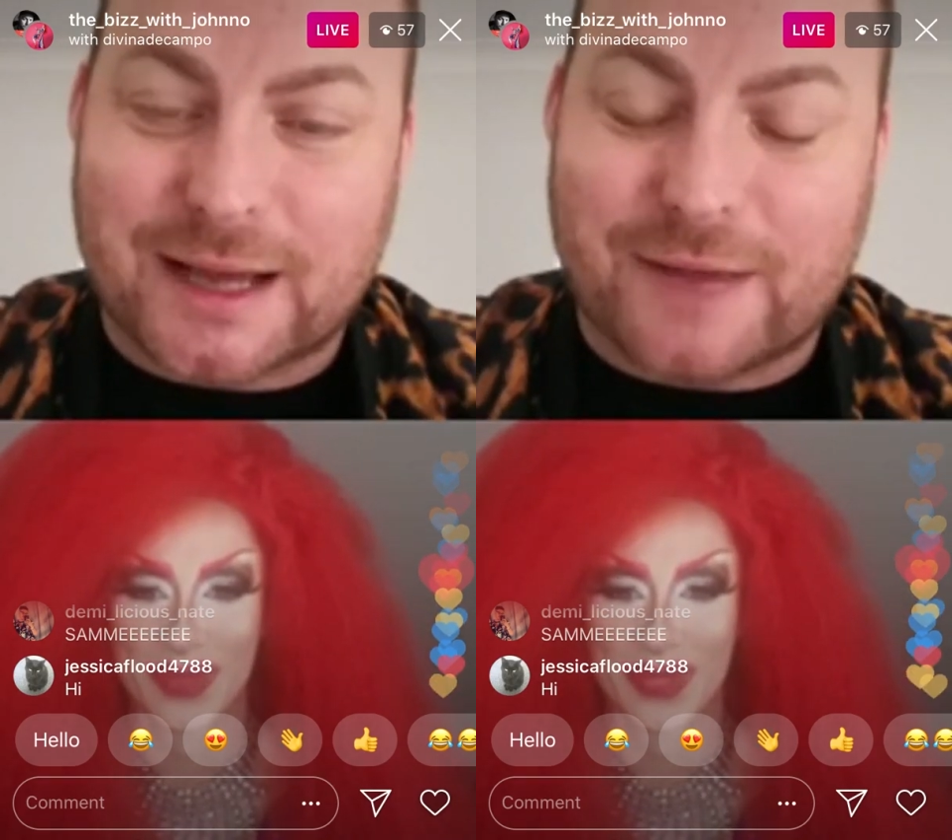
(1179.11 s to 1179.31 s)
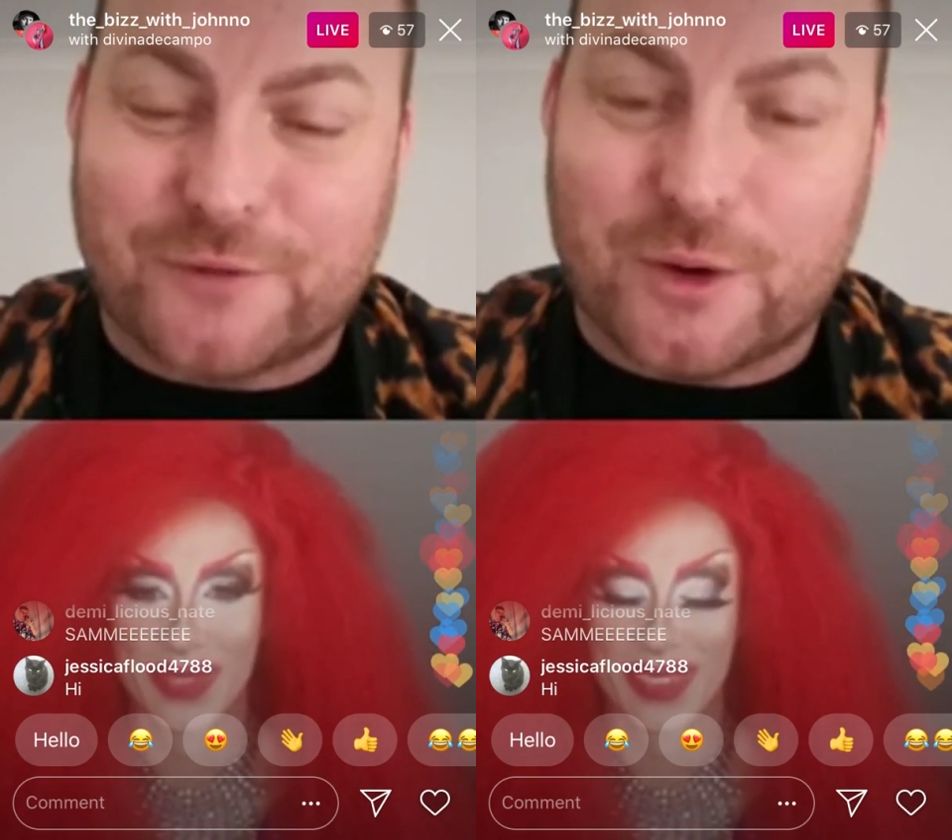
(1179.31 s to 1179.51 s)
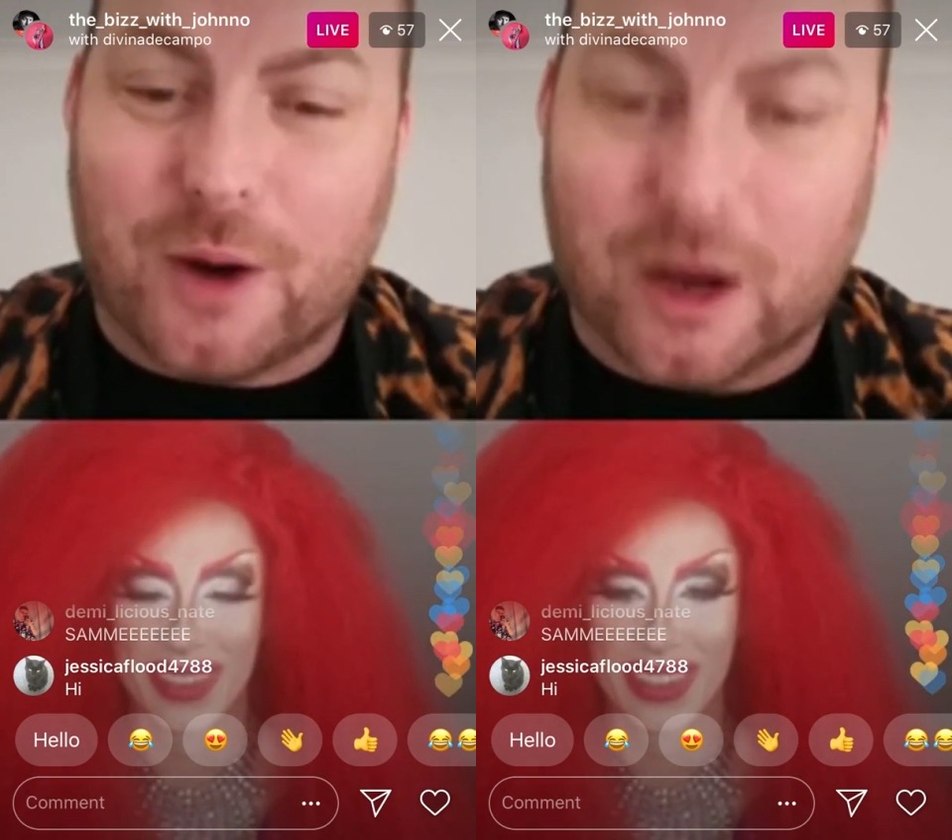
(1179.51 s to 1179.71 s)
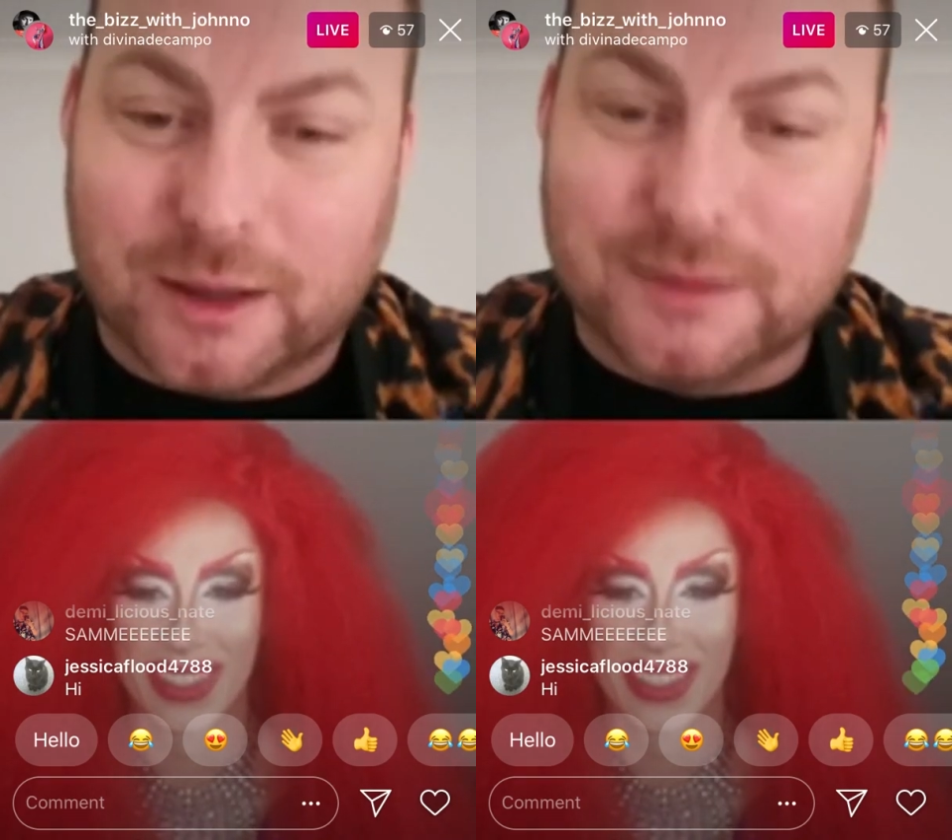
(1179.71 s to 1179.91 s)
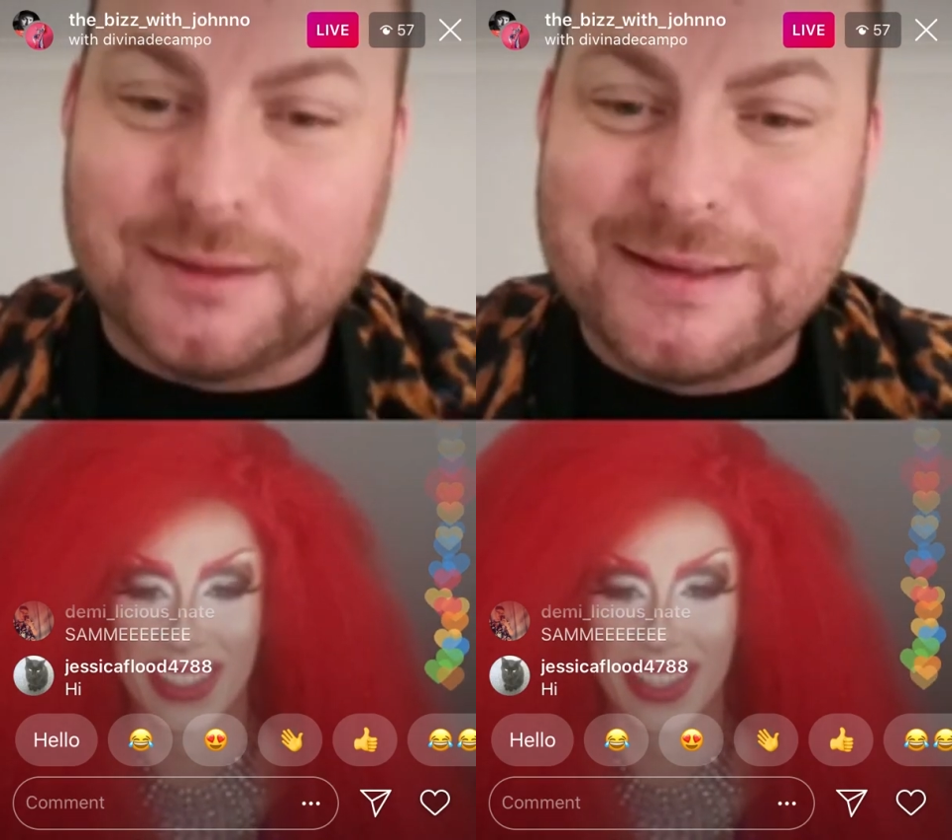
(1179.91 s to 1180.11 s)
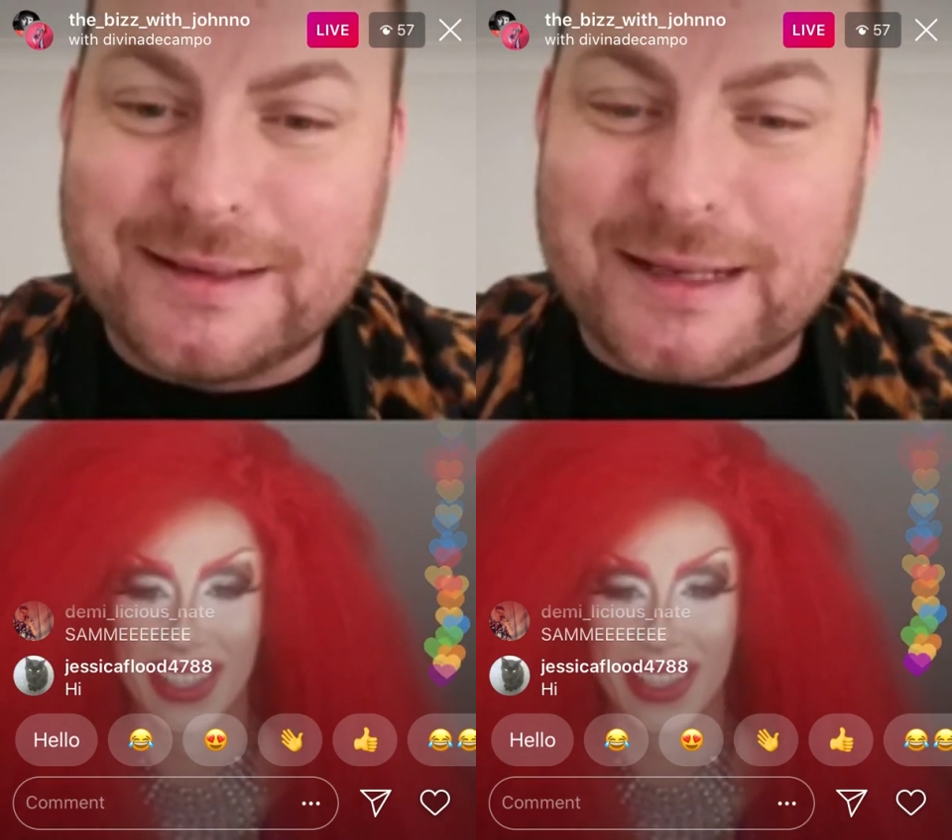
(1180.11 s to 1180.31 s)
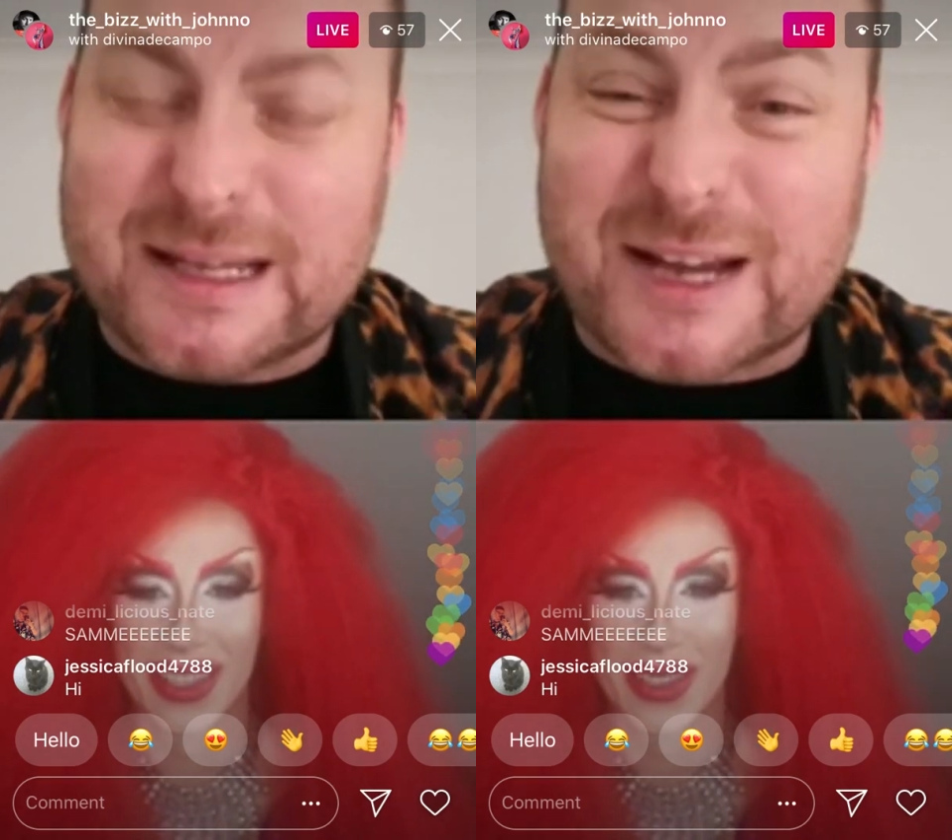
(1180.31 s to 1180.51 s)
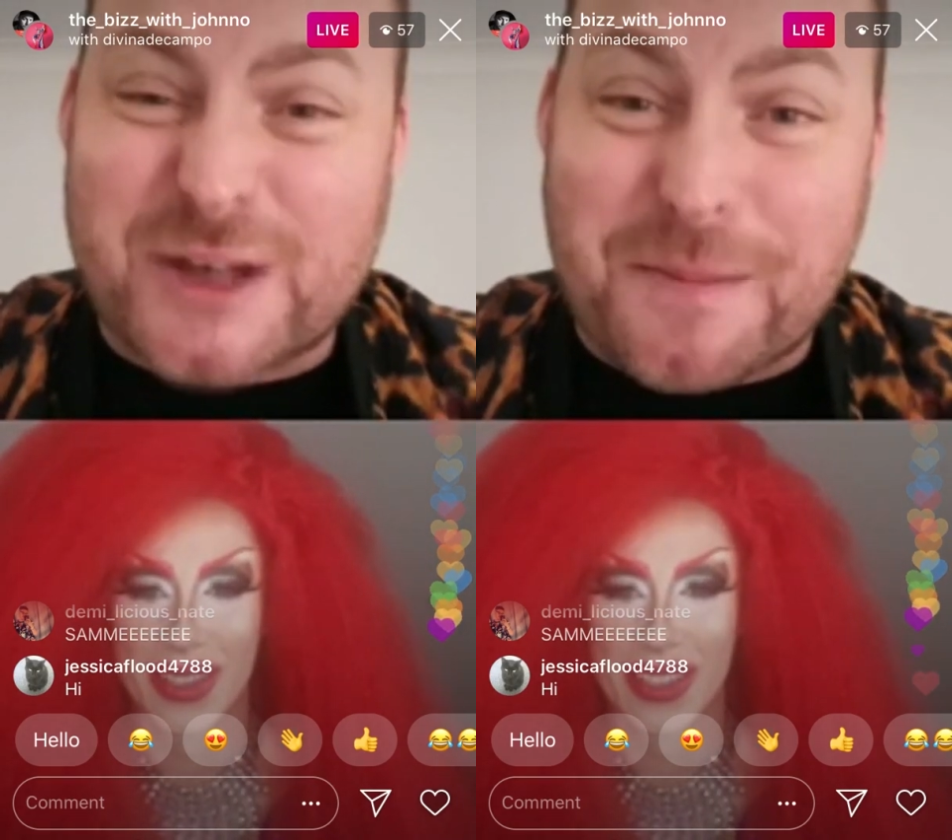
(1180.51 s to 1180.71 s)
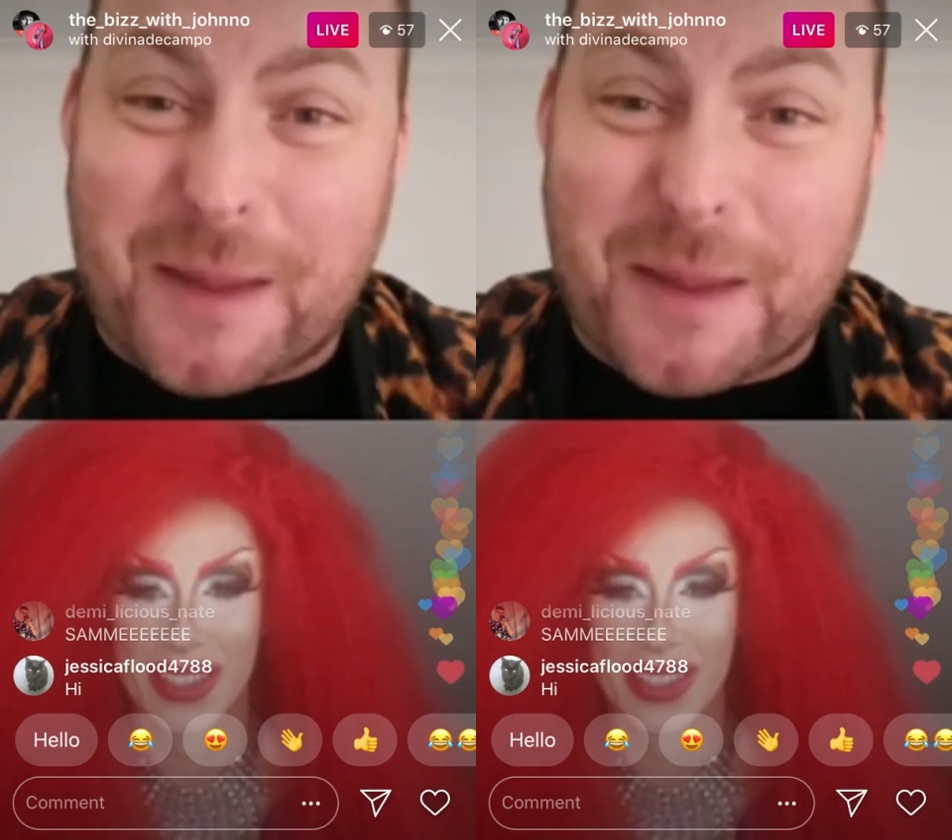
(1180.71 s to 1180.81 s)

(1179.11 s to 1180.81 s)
to have you on. It's actually